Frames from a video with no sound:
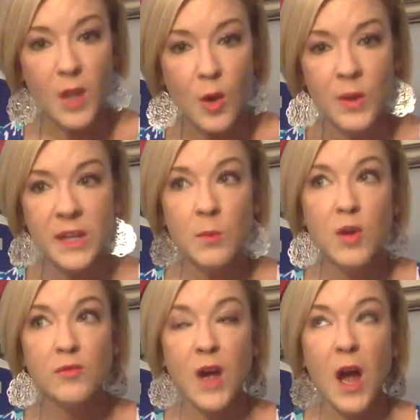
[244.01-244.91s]
we can
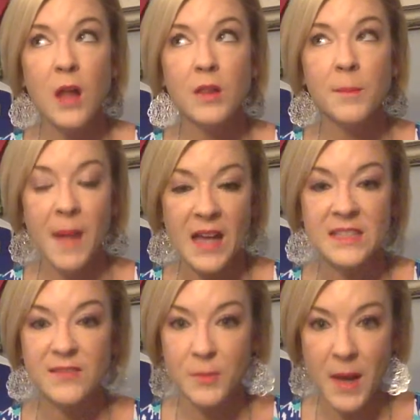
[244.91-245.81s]
move a
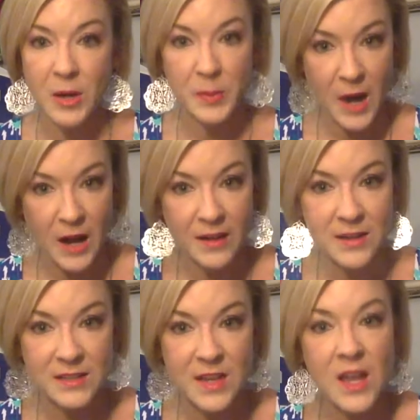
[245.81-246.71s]
massive amount of
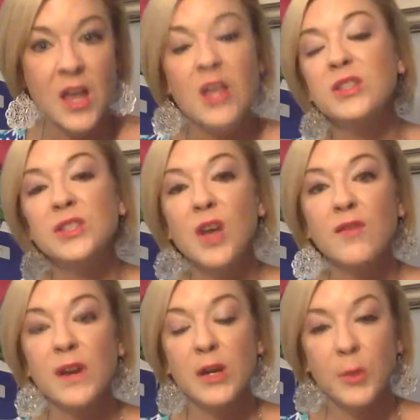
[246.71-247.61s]
product so
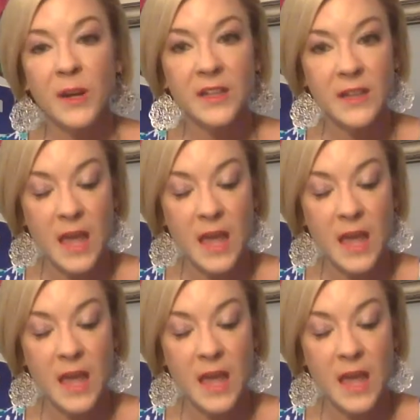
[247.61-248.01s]
very quickly.